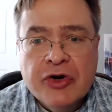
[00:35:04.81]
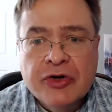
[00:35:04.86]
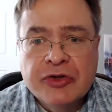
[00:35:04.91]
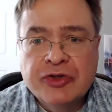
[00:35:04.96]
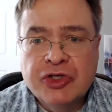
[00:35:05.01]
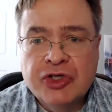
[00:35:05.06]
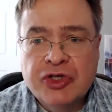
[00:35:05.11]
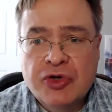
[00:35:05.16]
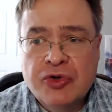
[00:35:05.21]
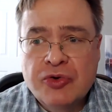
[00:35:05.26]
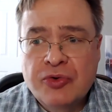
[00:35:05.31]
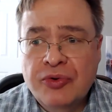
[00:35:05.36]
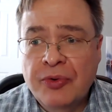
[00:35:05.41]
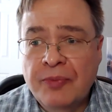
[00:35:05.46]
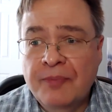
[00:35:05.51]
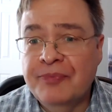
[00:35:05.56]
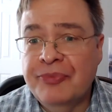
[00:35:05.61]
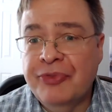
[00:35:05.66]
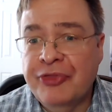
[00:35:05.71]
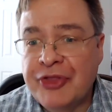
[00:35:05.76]
Do you
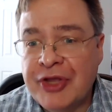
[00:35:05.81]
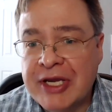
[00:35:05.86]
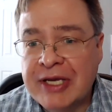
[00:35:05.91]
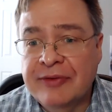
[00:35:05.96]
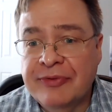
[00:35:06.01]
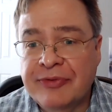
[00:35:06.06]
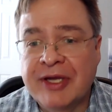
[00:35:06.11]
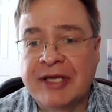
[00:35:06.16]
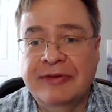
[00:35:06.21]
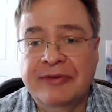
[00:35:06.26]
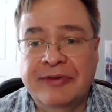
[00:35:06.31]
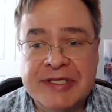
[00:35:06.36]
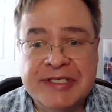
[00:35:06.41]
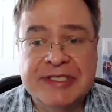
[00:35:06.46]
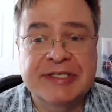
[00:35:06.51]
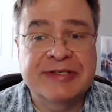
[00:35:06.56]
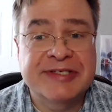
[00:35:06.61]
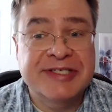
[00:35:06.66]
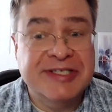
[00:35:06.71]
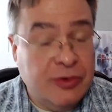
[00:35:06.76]
think that this
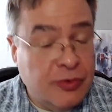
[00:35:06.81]
is the